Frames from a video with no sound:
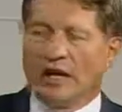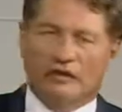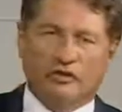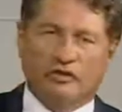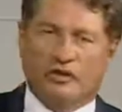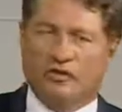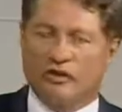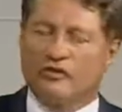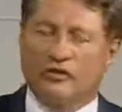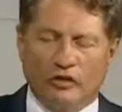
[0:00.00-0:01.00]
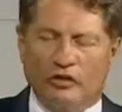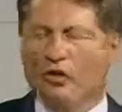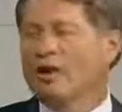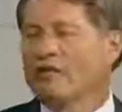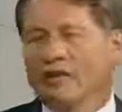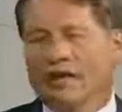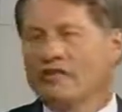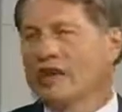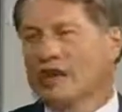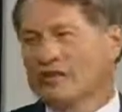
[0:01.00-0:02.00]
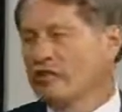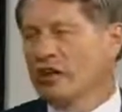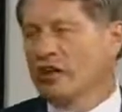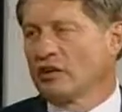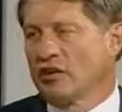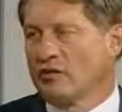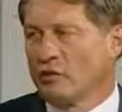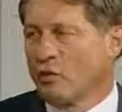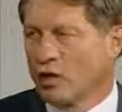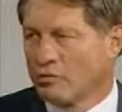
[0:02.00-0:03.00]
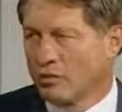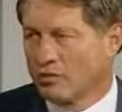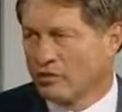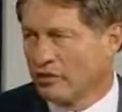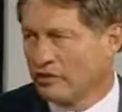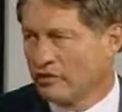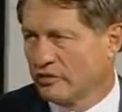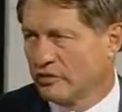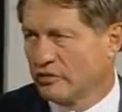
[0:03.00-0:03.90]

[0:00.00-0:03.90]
And interesting things, you know, every 8 seconds a child dies of a waterborne disease.